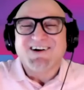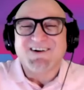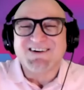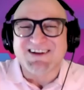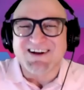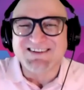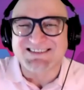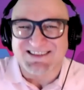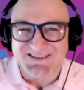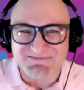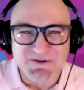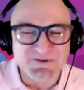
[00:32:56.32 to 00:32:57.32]
or goes to
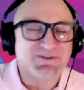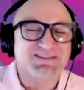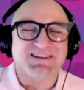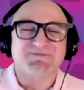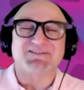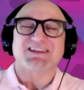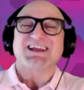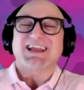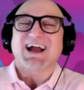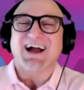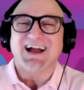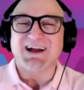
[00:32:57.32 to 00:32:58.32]
the moon or something like
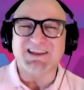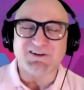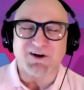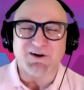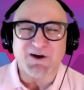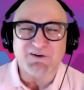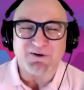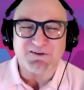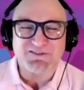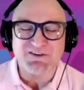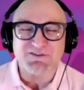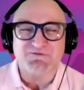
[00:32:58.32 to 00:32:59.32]
uh, you know what
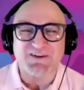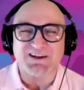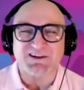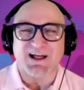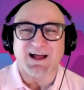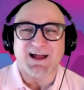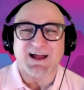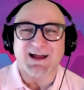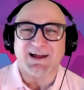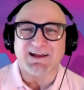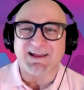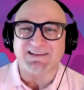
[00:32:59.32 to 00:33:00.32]
do you feel
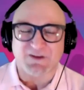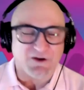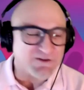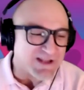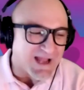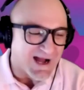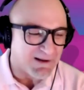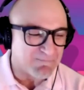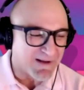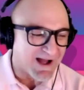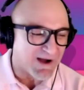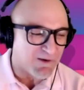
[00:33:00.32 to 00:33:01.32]
uh, is going to come
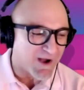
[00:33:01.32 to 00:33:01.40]
our